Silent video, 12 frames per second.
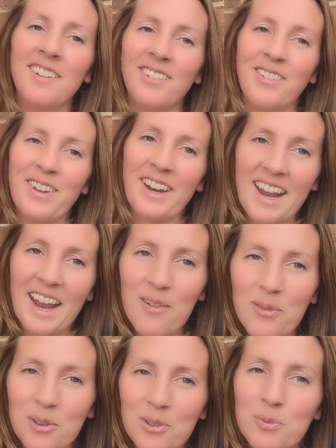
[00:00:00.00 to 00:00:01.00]
when I
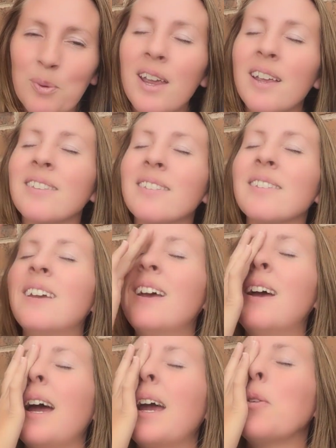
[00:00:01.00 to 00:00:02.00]
have the space.
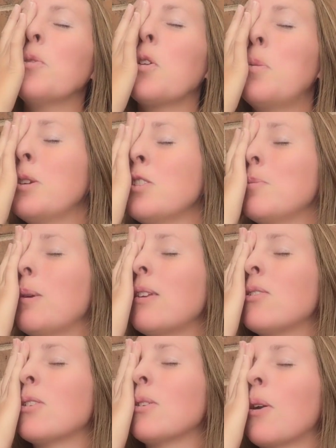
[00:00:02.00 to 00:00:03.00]
I have so much space
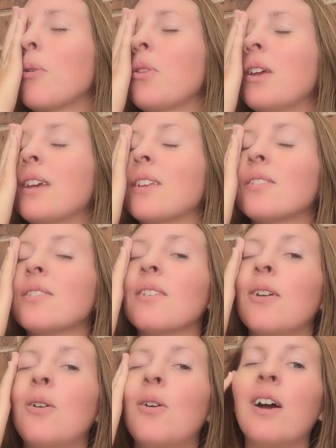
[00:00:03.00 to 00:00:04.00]
to grow things,
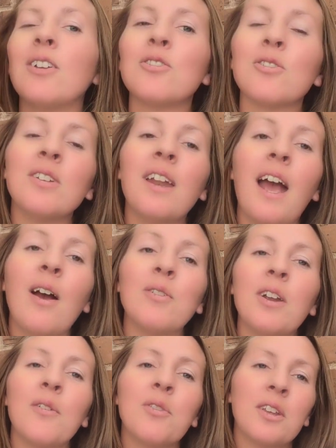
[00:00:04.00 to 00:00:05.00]
so I shouldn't have to
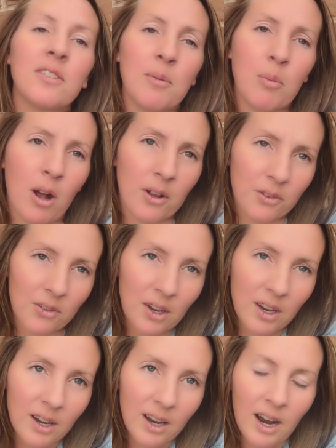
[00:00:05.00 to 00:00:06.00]
have things in pots.
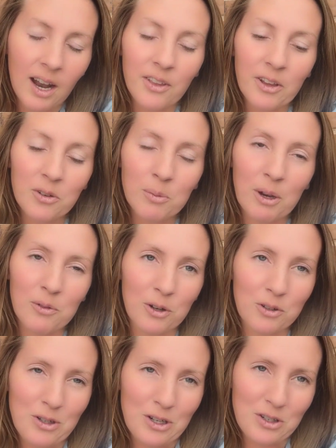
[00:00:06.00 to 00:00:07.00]
And that's where my
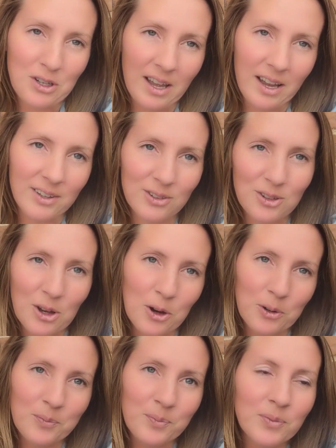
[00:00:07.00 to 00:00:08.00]
frustration lies.
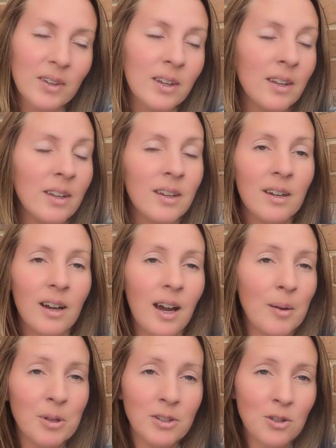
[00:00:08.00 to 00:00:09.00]
So
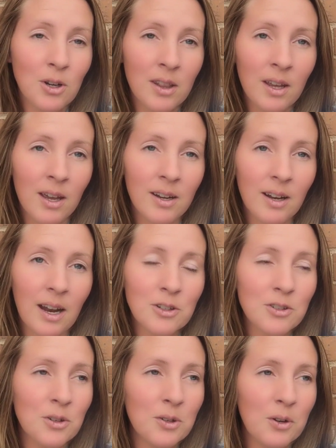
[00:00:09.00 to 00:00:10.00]
I'm going to try that. I
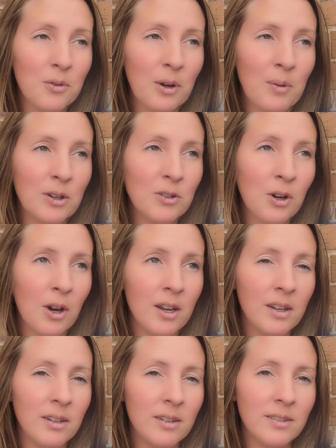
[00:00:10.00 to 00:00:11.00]
just don't know if I want to try
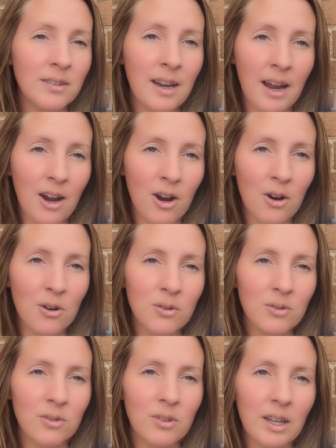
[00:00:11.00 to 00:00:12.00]
it now,
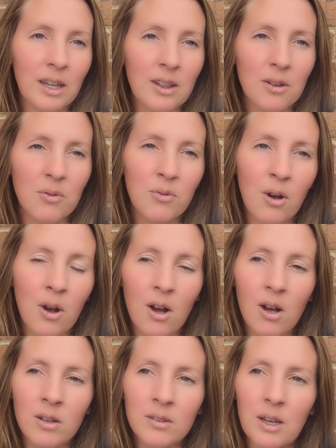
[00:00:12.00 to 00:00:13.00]
like in the
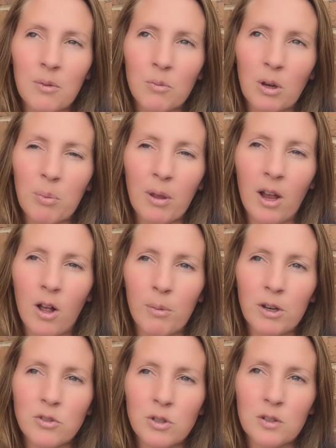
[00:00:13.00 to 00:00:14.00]
fall, and replant all my
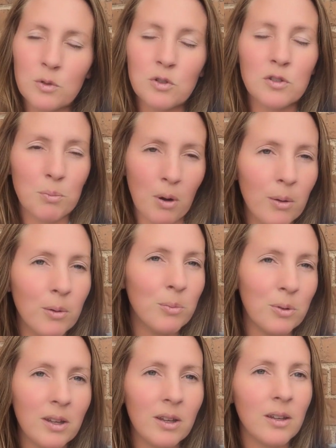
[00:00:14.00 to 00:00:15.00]
trees, which is
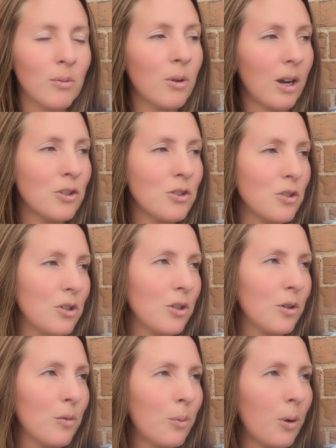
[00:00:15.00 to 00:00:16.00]
probably what I should
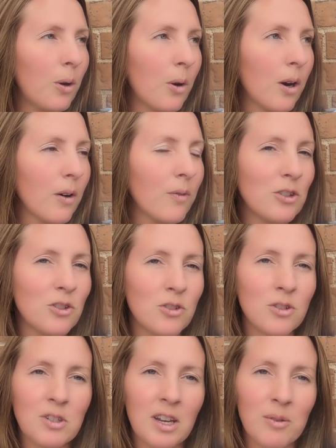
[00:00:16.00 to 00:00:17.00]
do, or if I should
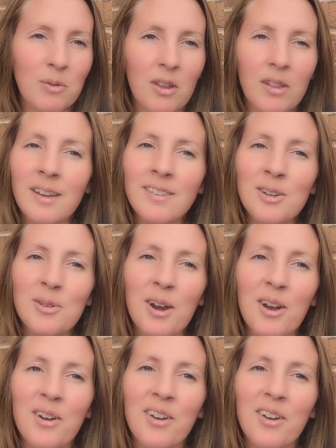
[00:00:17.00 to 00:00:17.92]
just take the lazy route